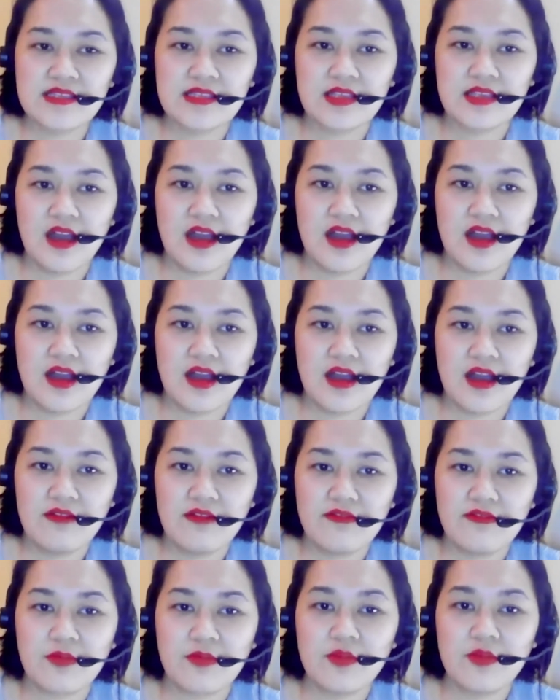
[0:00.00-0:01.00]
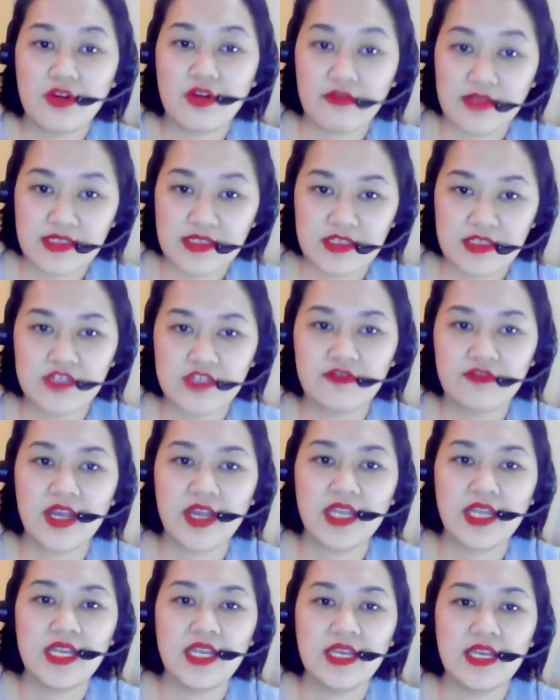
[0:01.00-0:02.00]
from your research
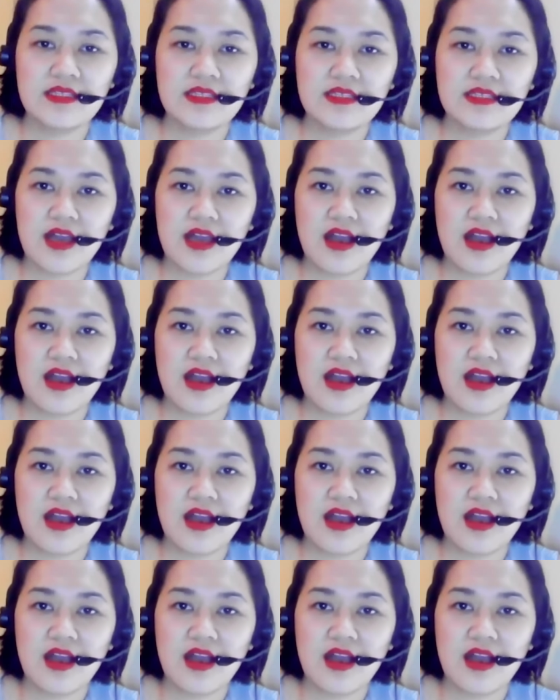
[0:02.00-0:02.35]
findings,